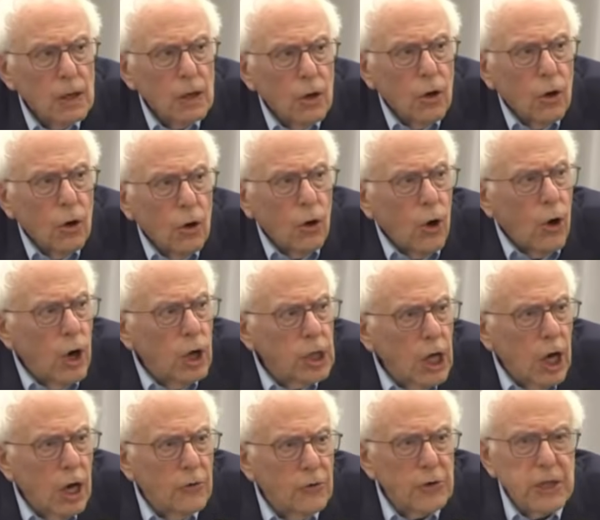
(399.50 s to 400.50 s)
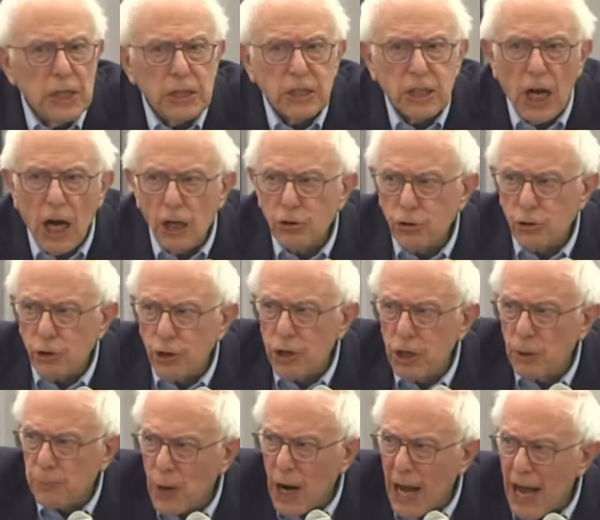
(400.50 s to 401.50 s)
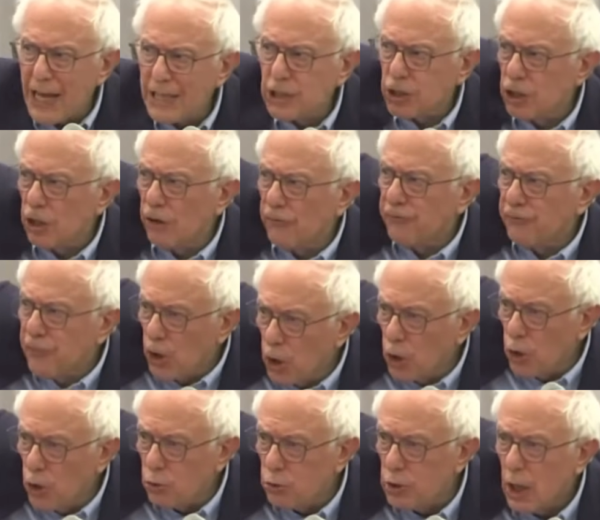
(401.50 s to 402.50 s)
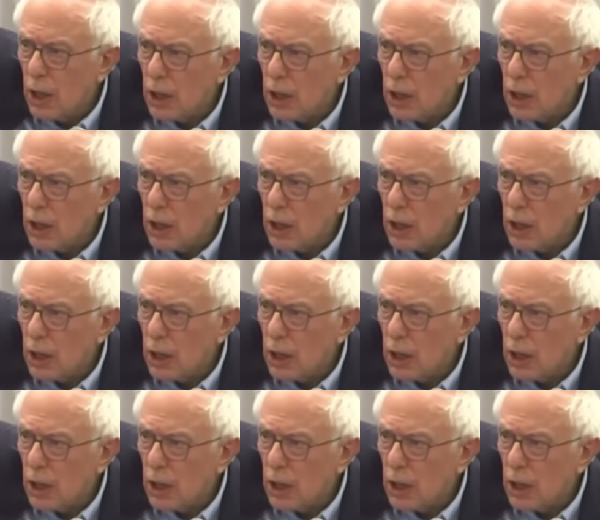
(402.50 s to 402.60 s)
All over this country, the price of food